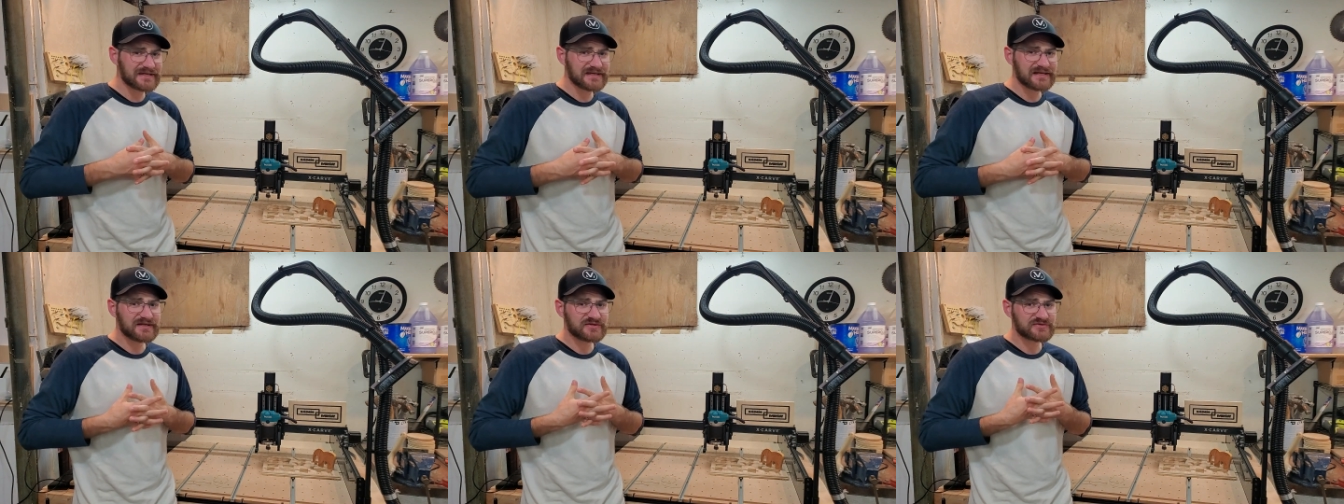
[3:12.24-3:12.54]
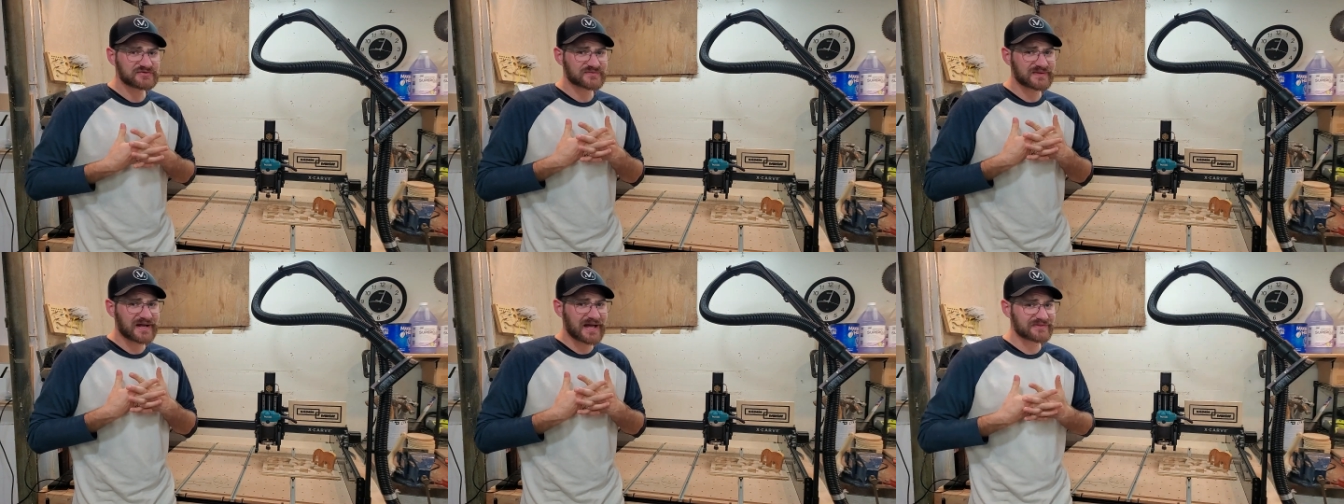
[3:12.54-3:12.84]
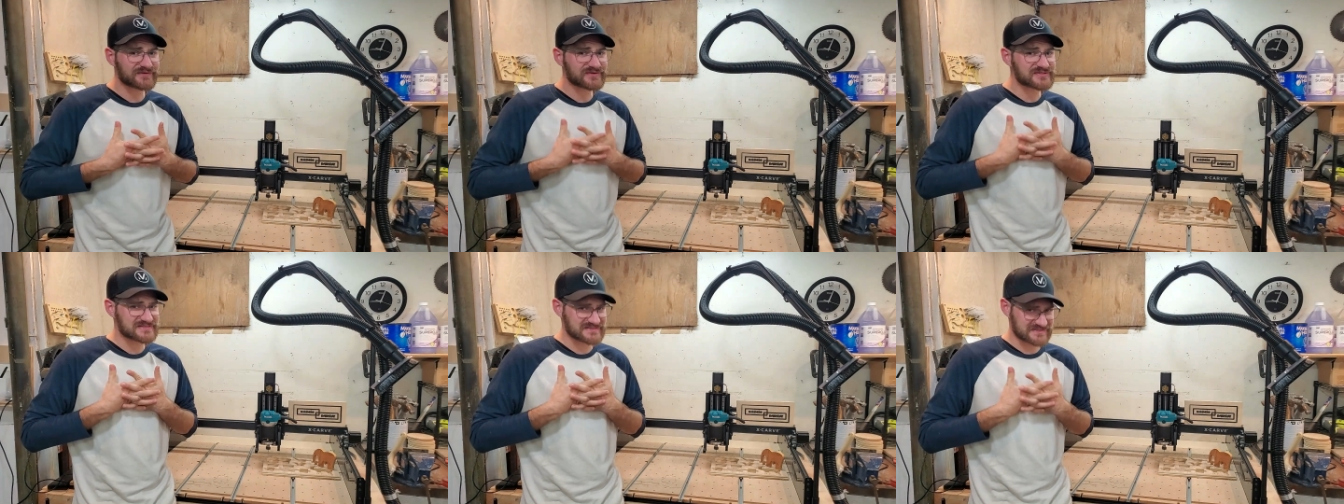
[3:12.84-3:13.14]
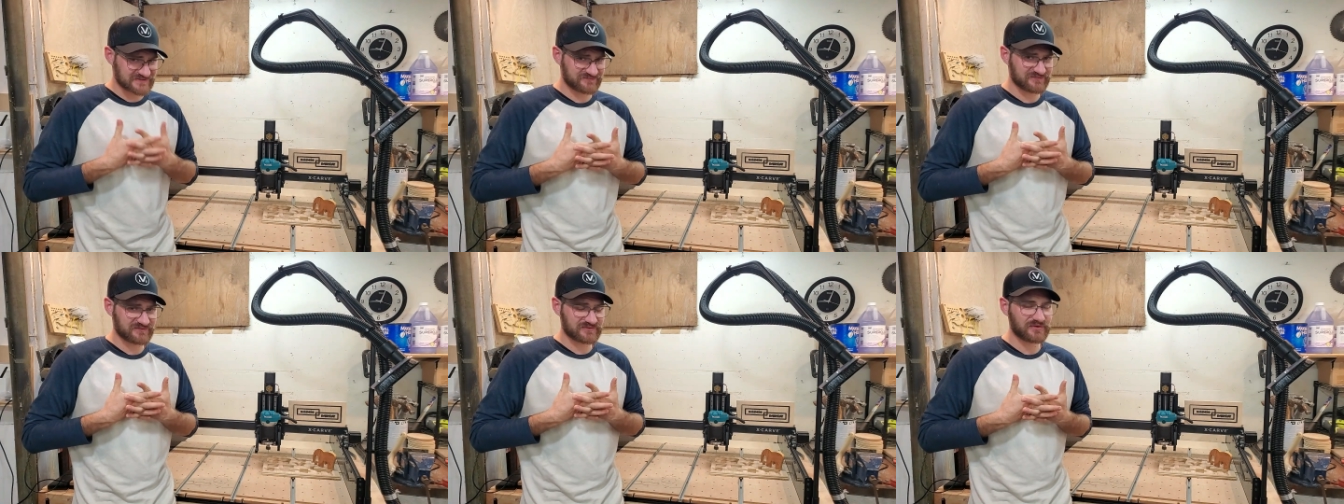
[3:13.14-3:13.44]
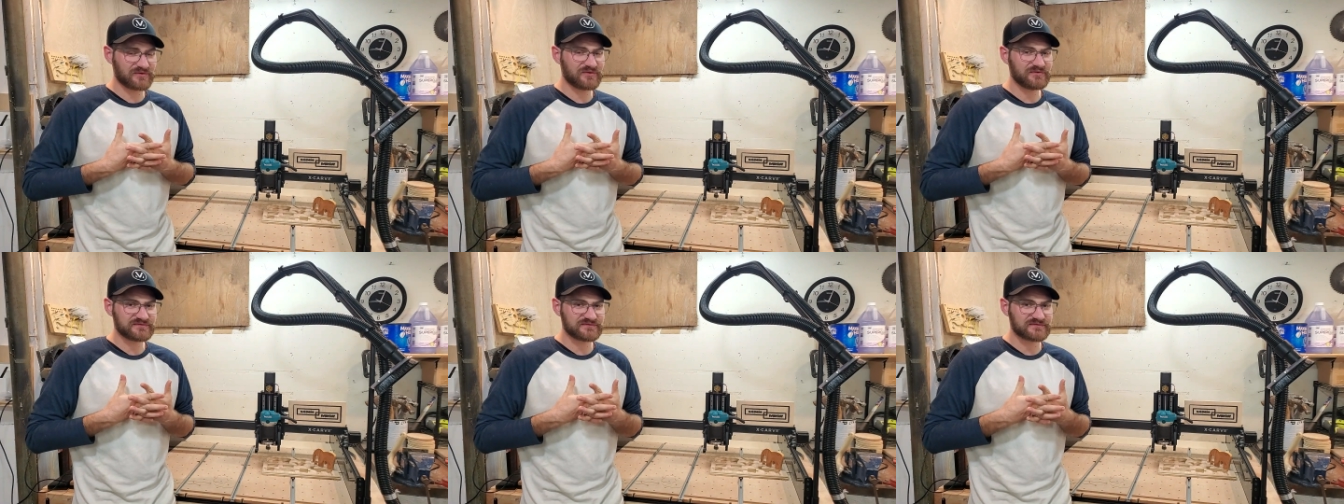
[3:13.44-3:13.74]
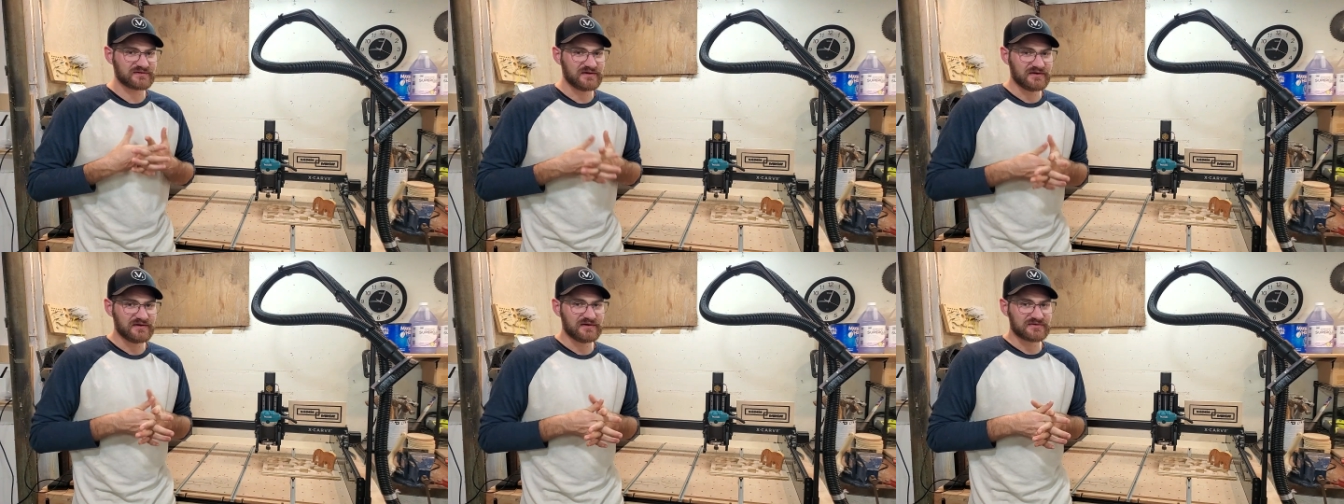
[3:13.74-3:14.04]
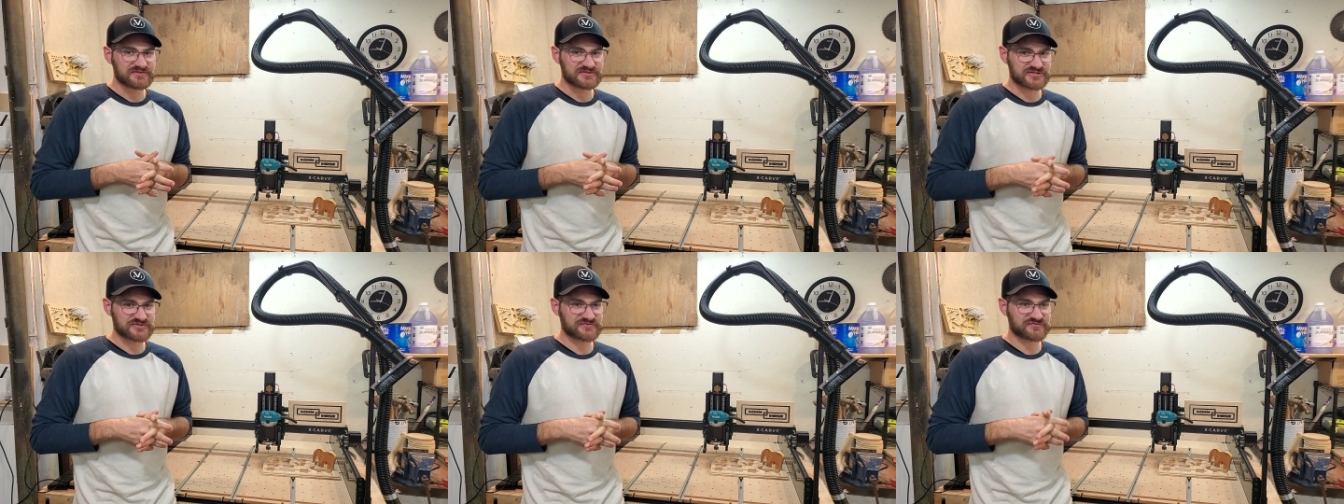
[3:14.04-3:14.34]
it is rather difficult
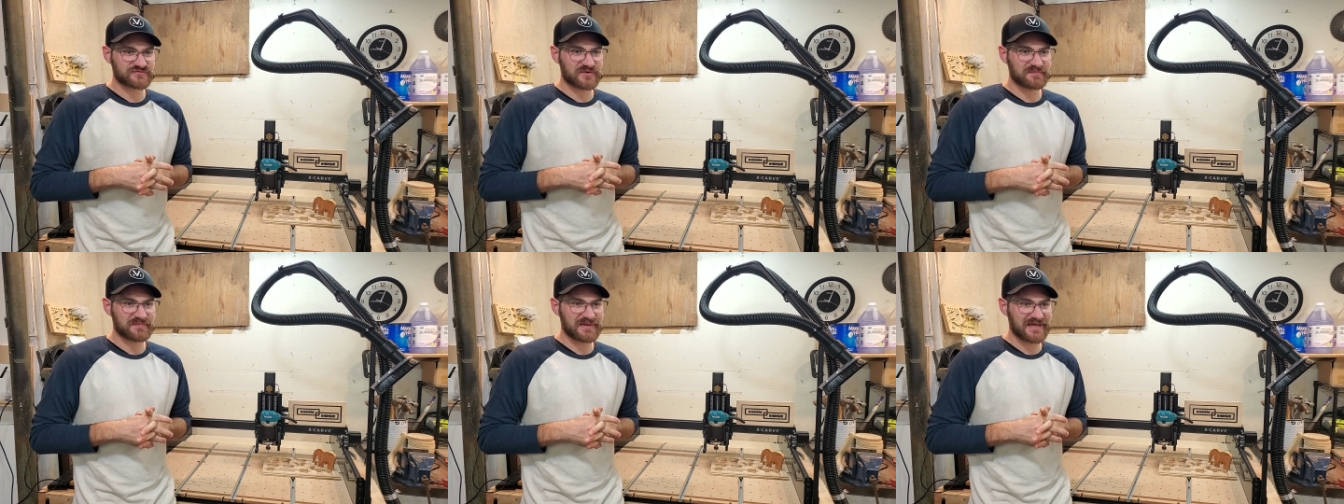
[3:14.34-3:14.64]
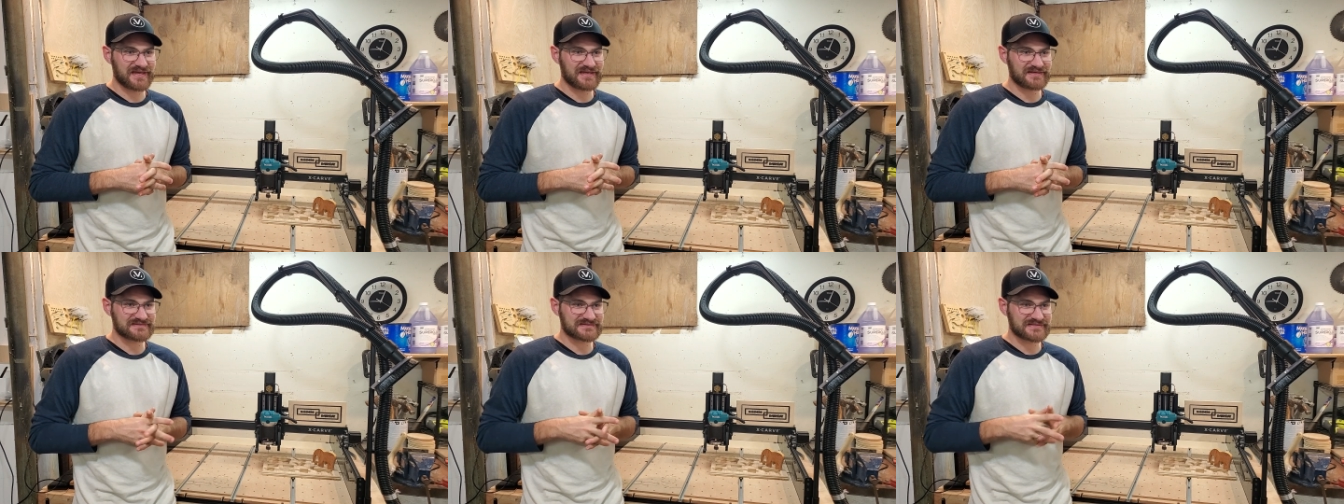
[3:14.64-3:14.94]
just from a